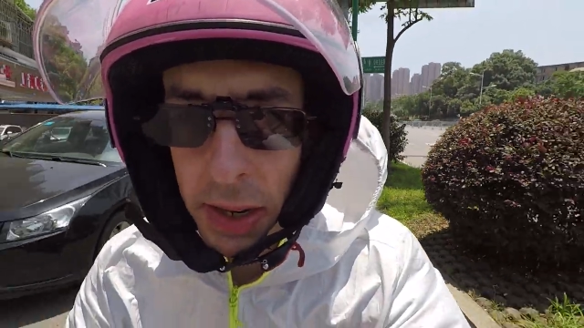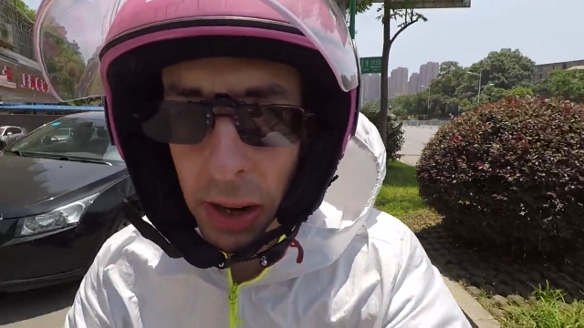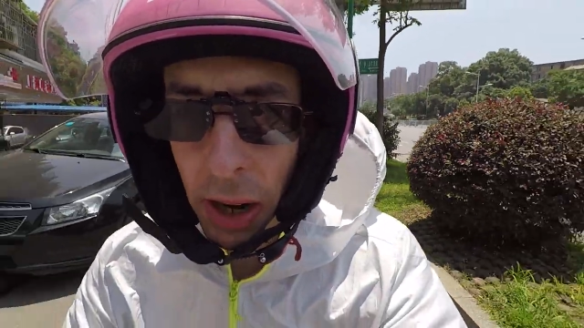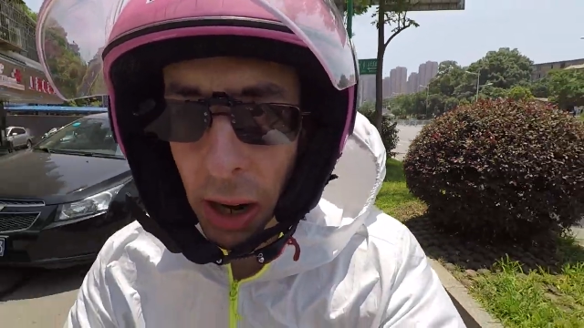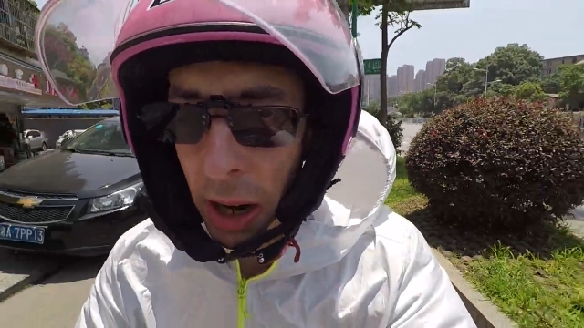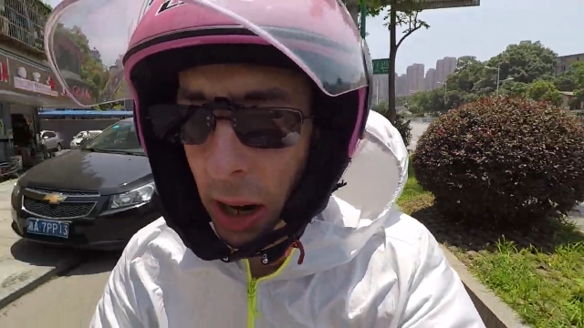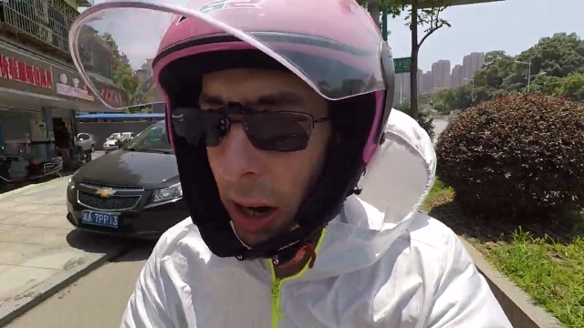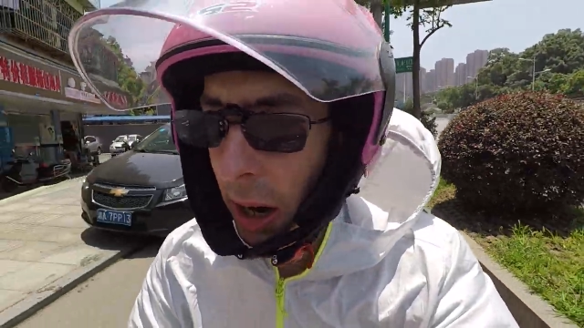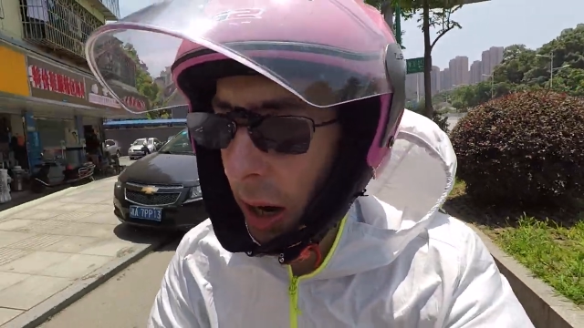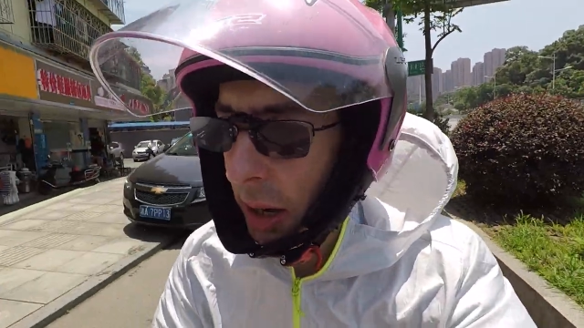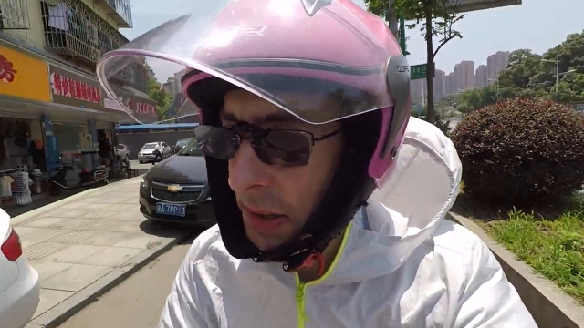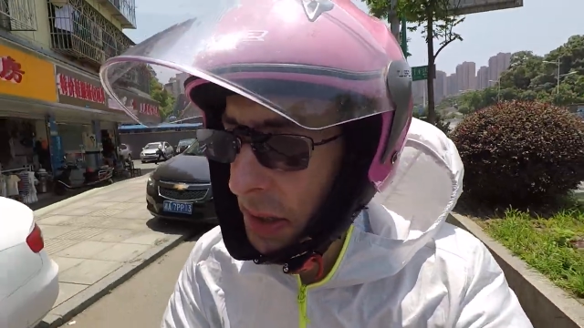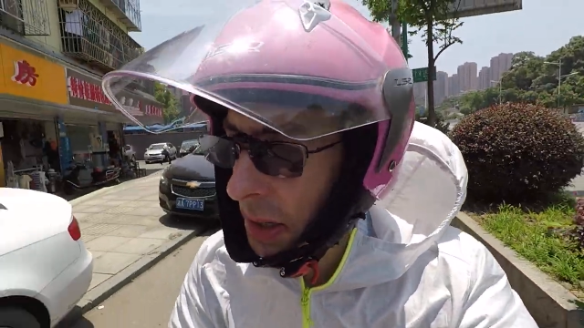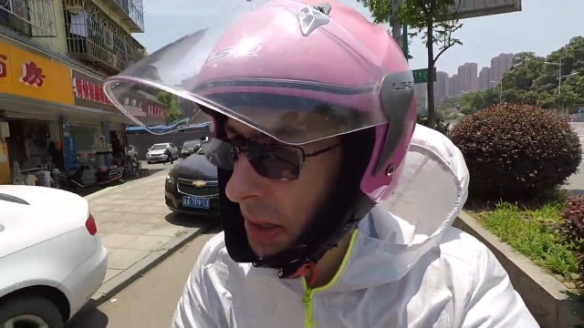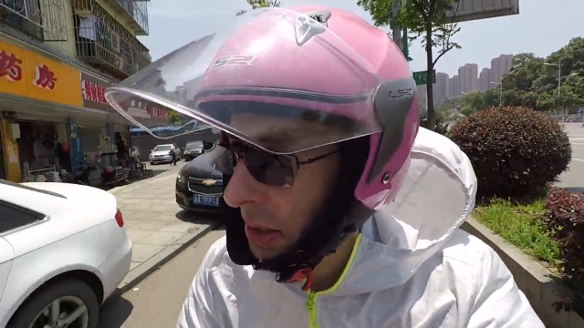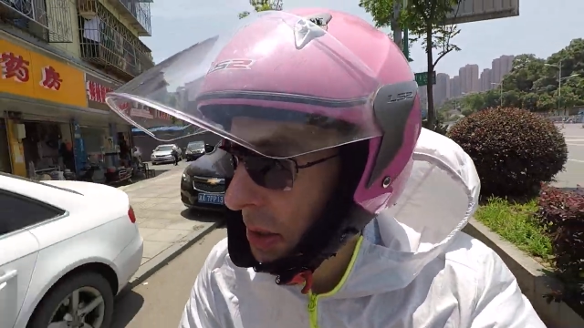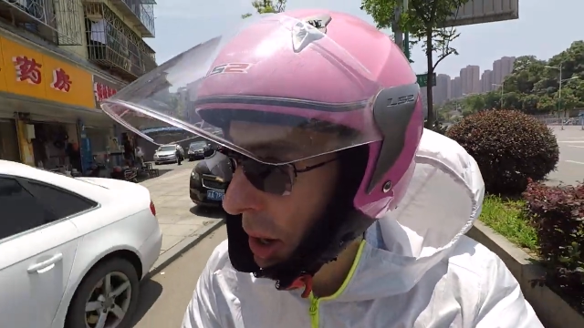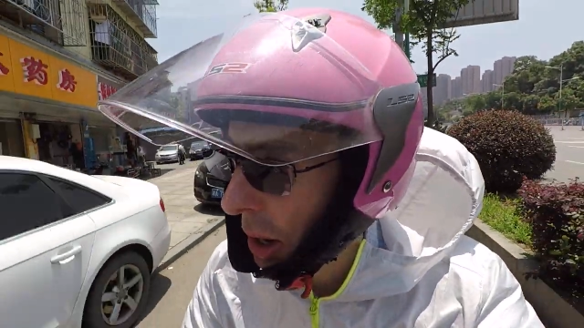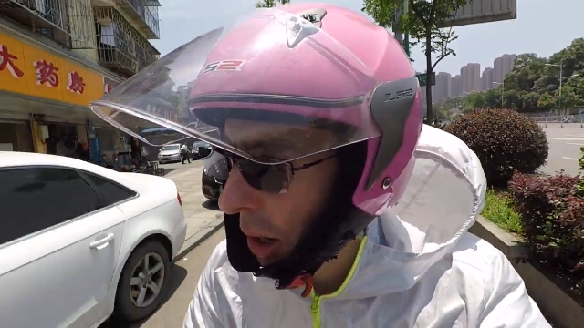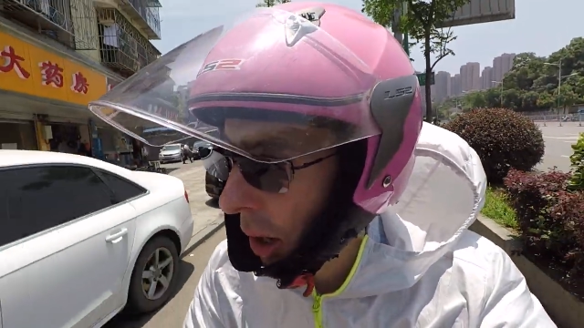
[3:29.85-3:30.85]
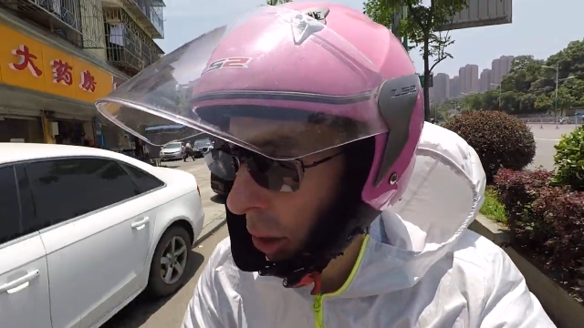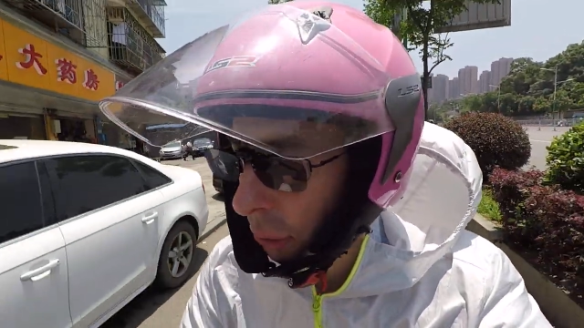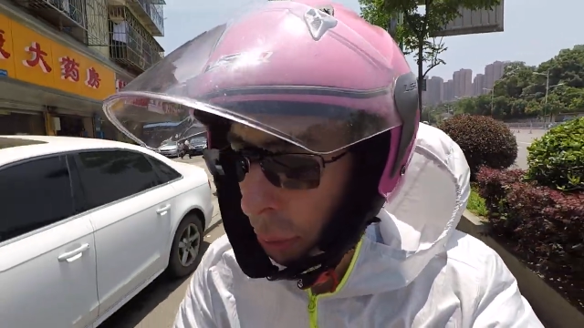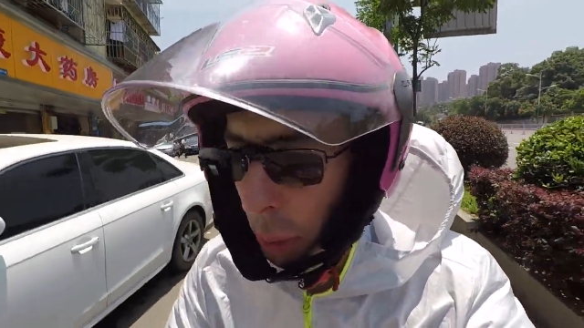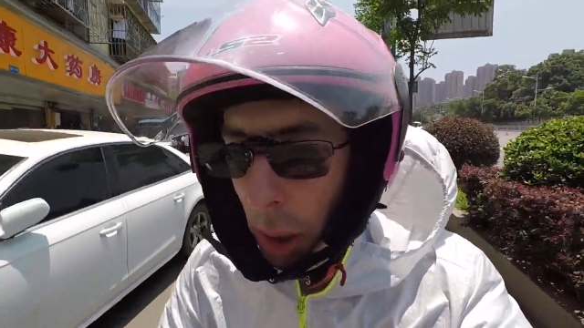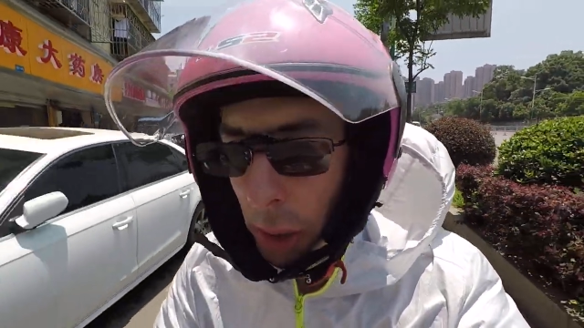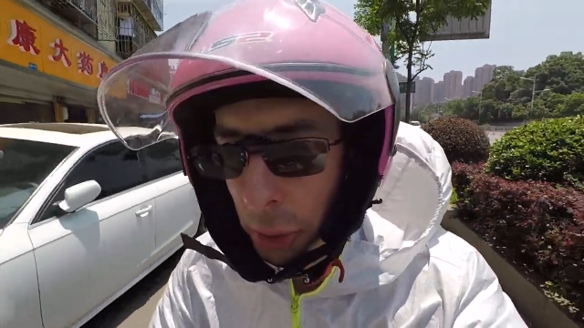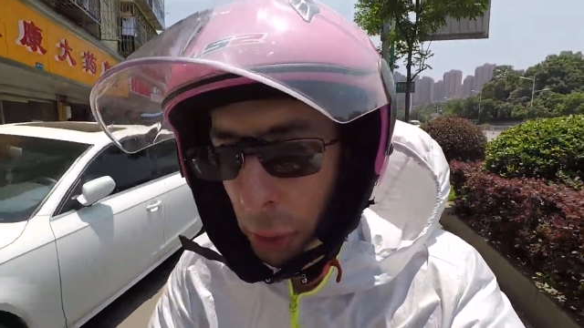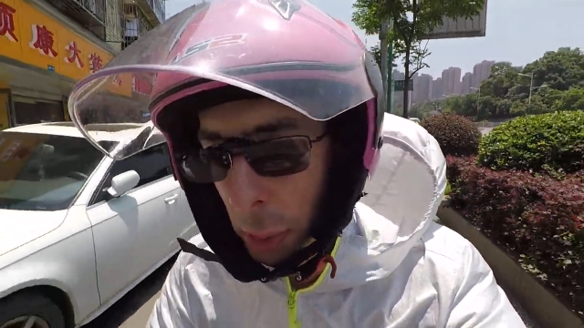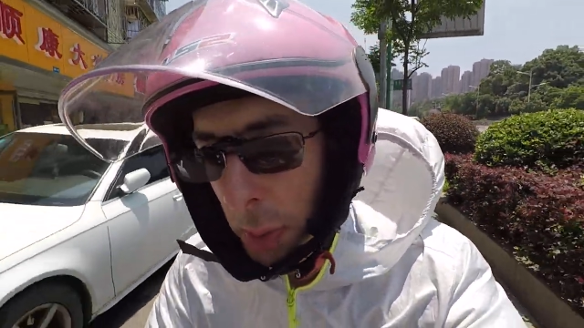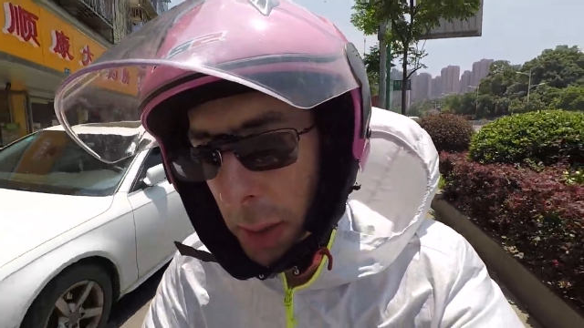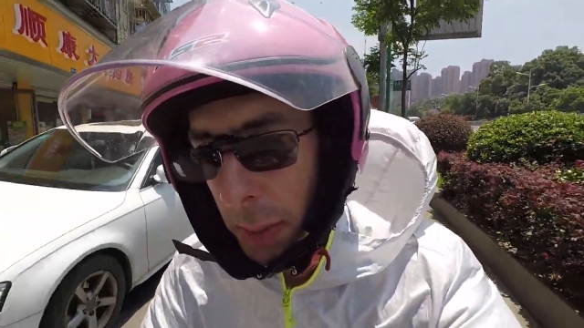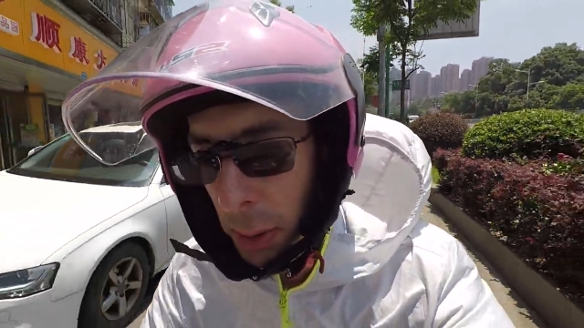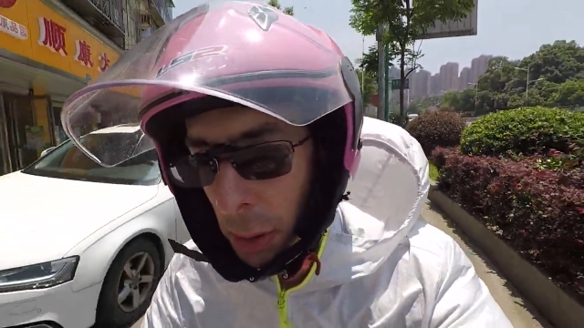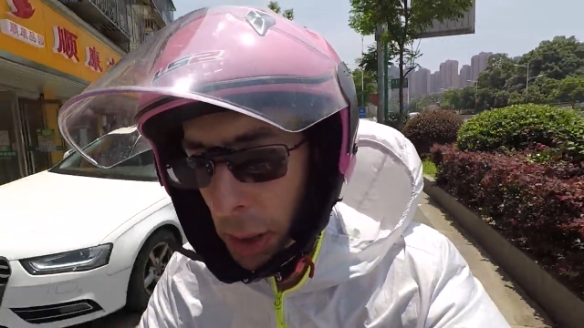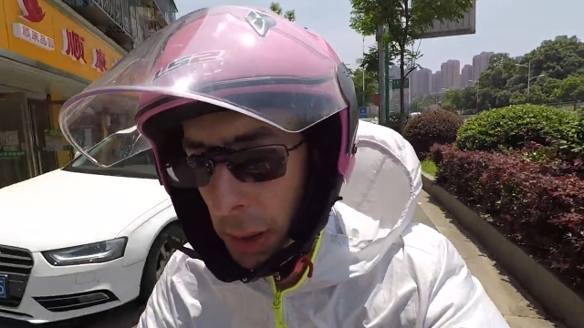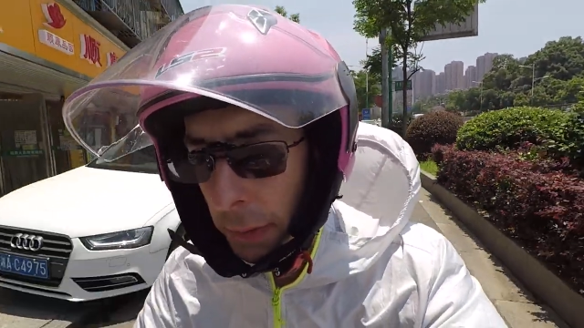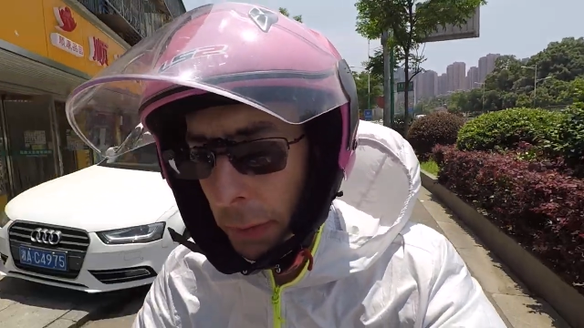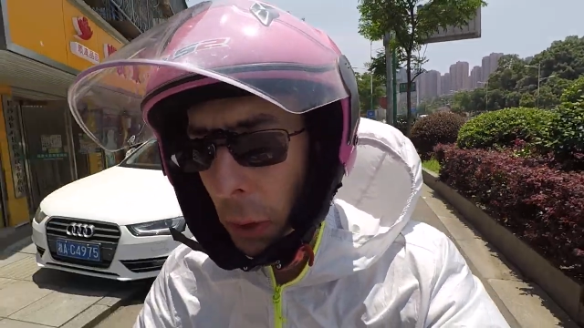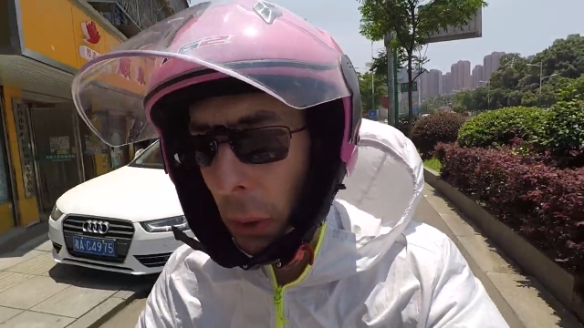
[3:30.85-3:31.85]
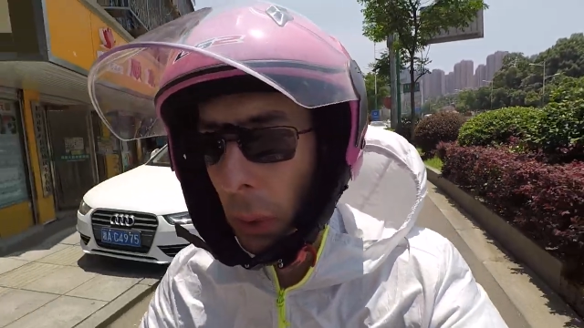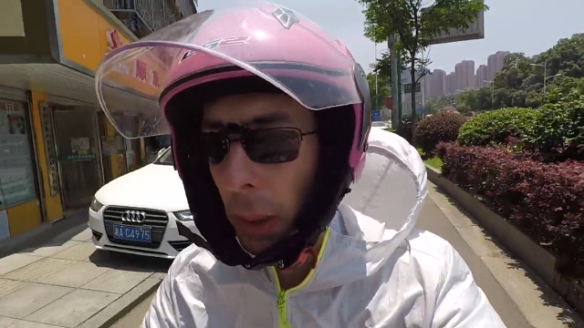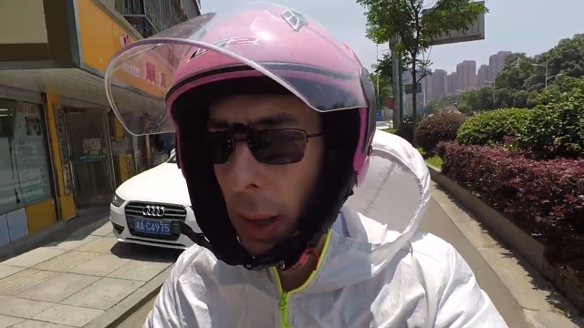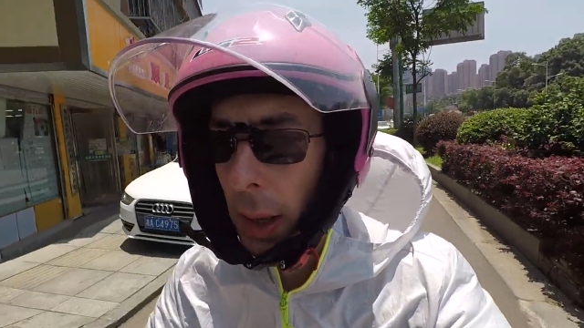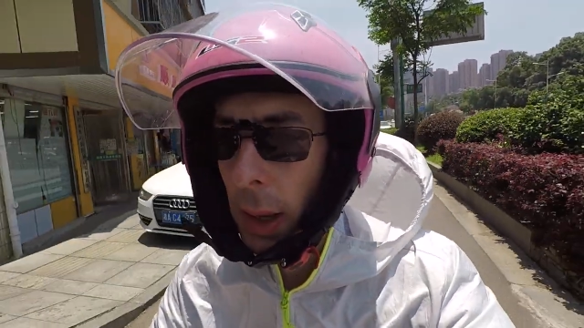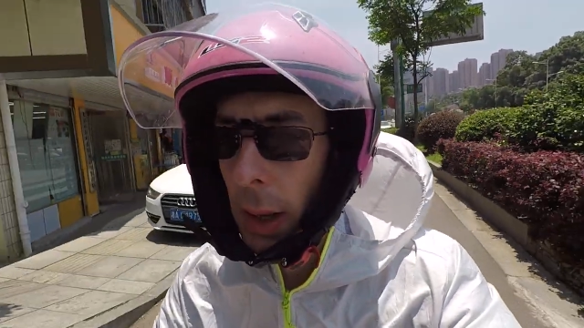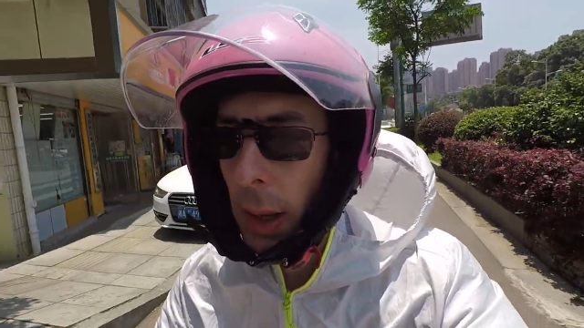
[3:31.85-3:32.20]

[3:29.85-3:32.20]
Oh, these girls want to be beautiful.